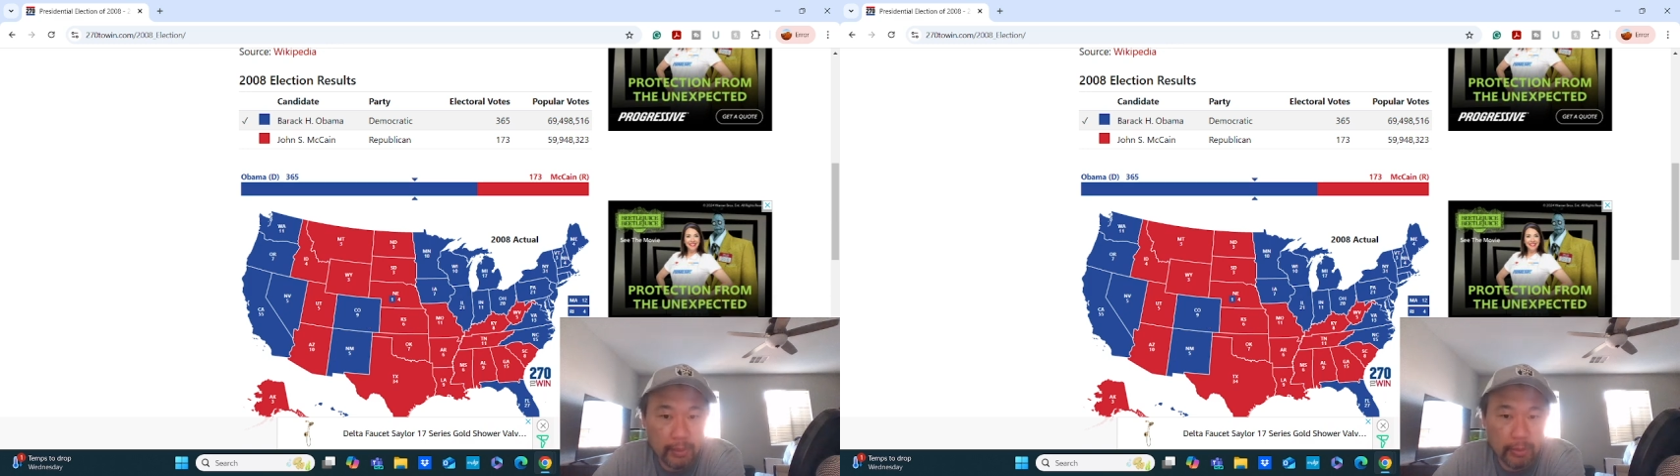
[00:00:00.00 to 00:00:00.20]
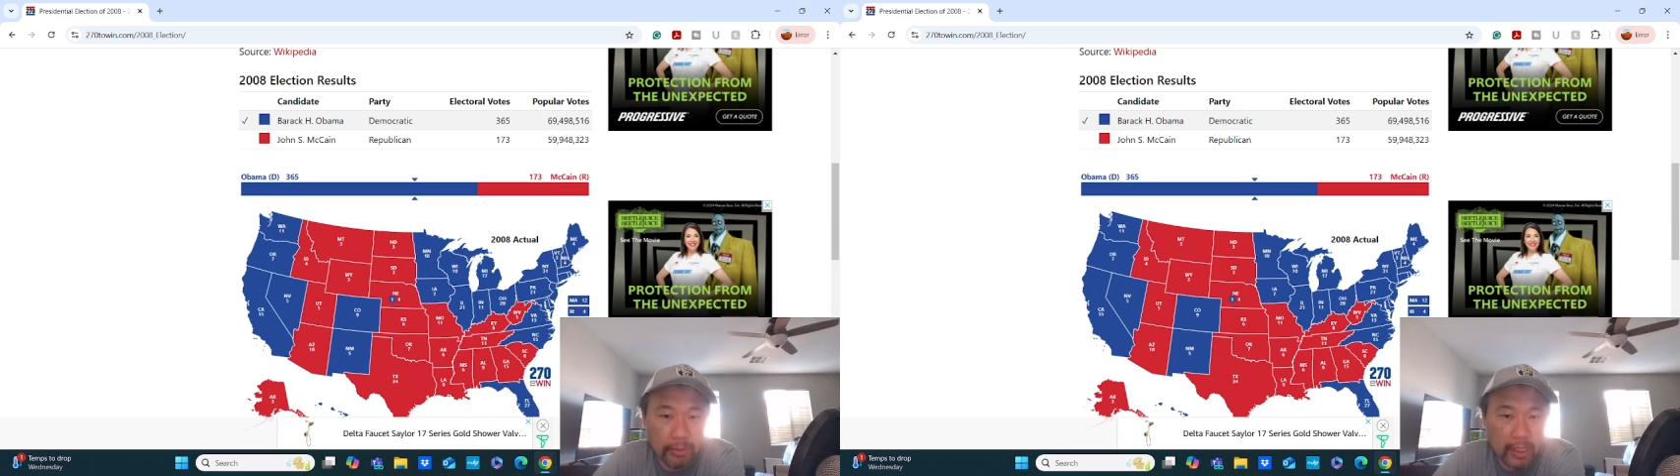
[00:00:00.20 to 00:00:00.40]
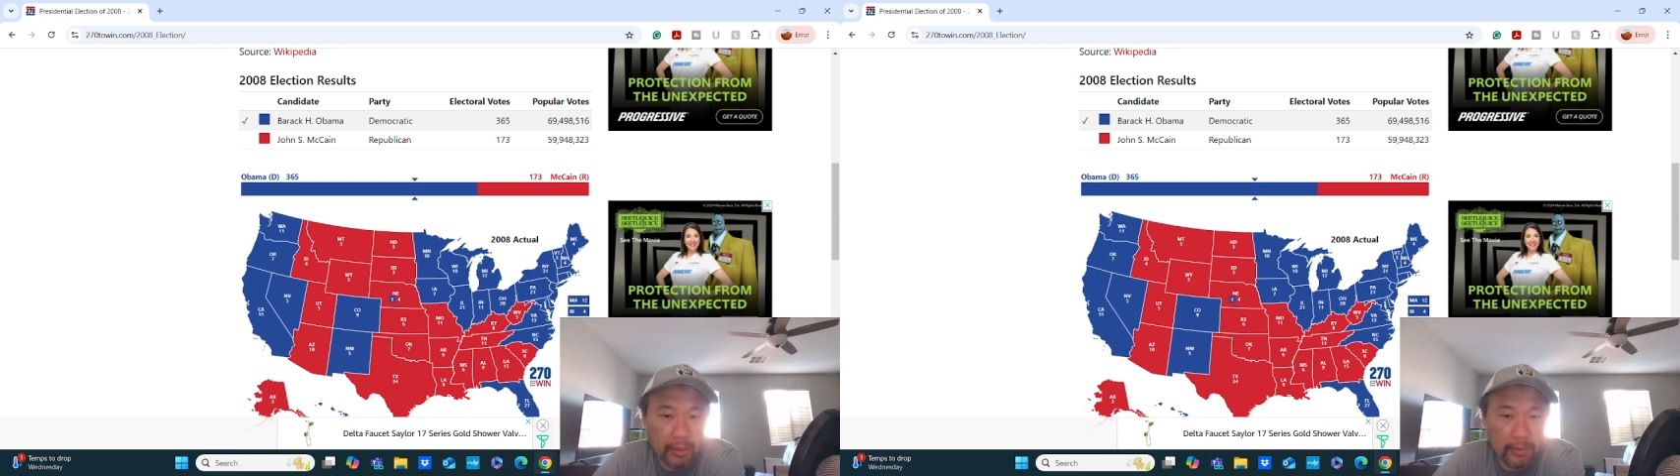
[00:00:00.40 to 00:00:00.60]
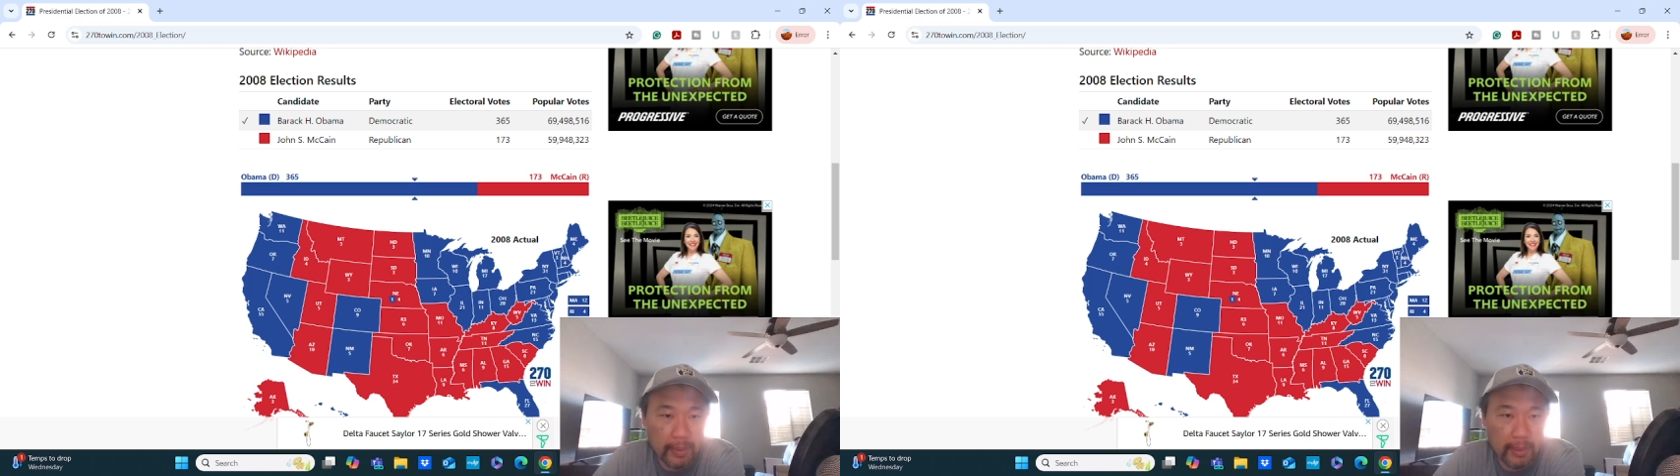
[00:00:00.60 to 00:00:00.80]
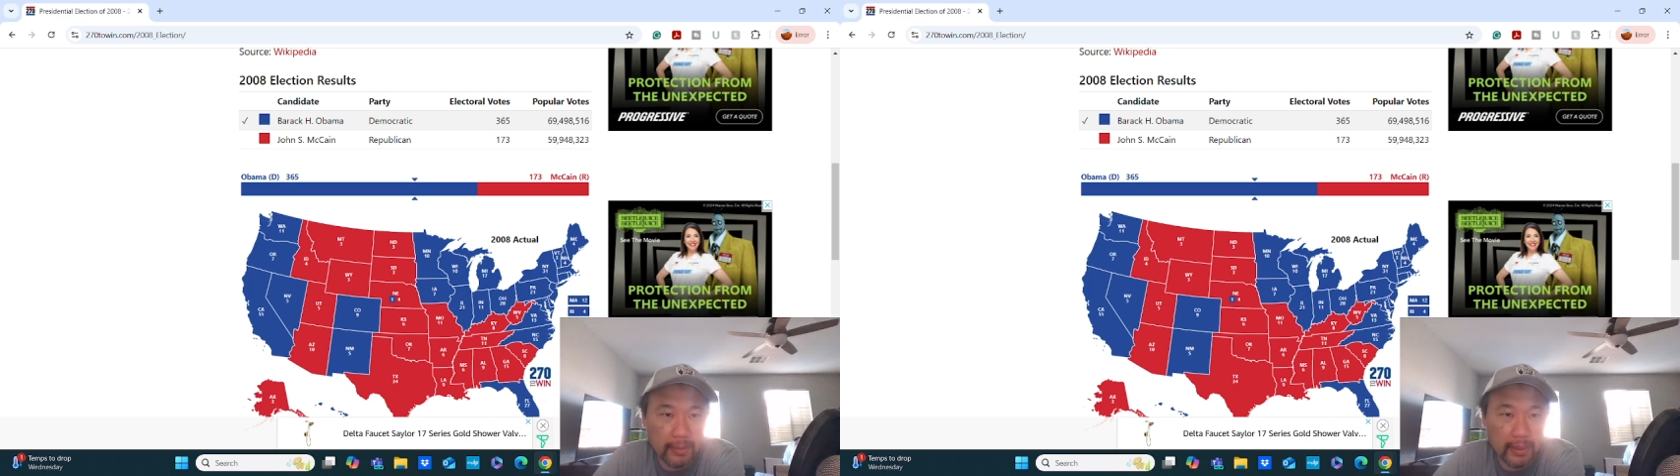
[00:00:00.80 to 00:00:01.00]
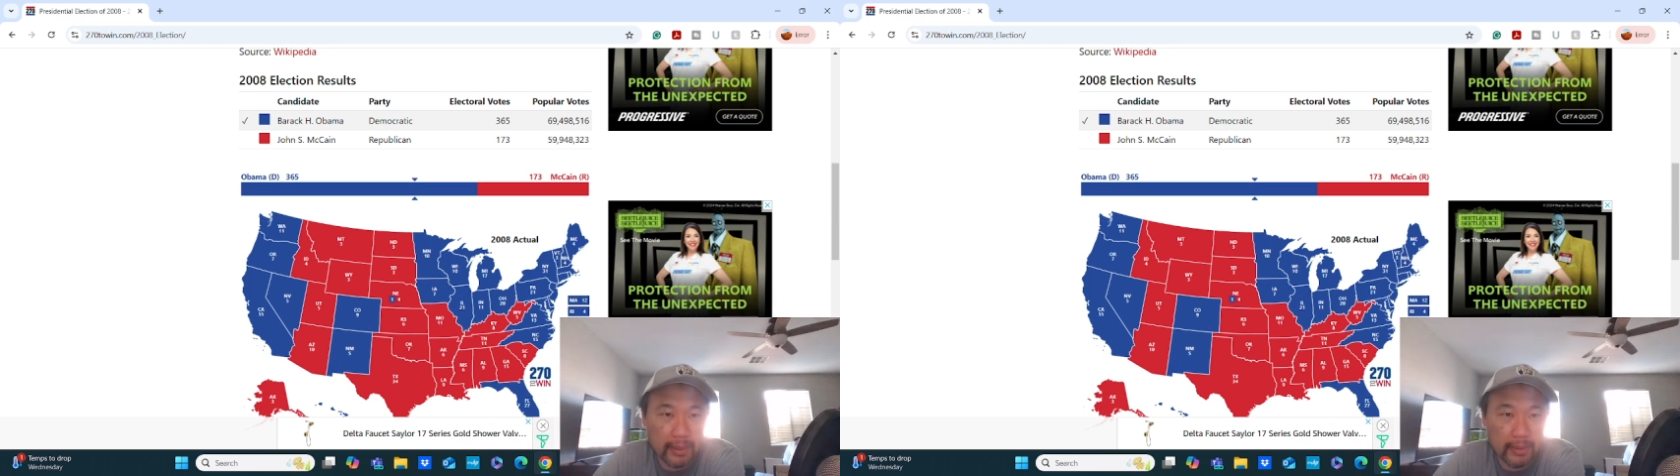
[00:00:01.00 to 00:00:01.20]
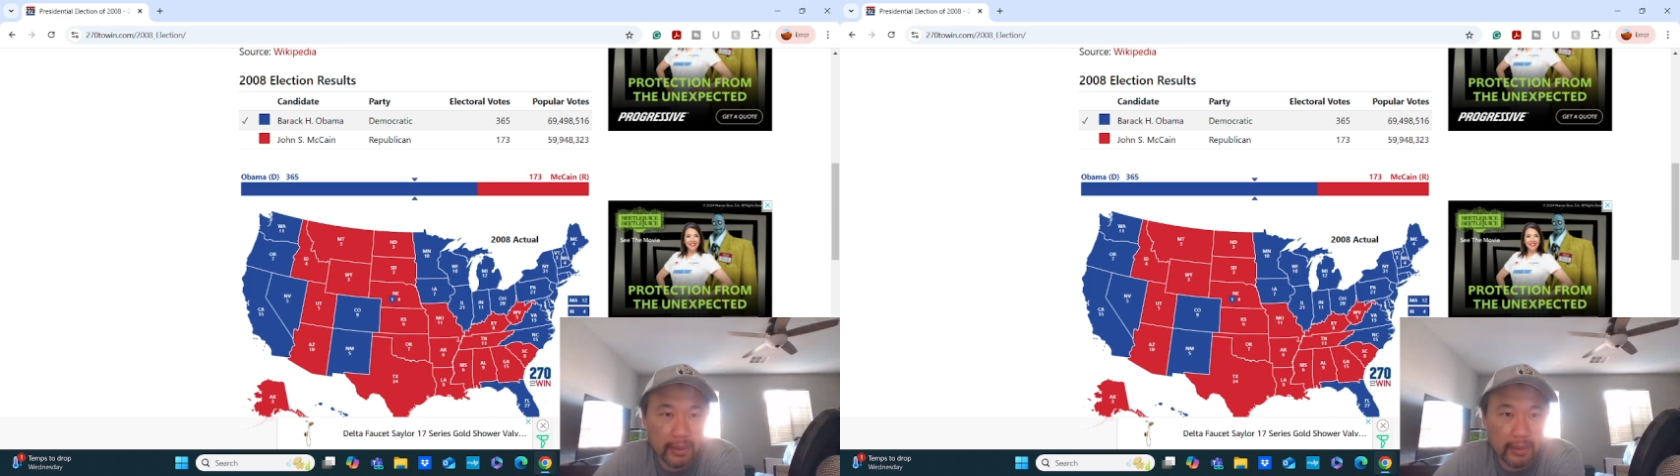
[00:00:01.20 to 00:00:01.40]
Barack Obama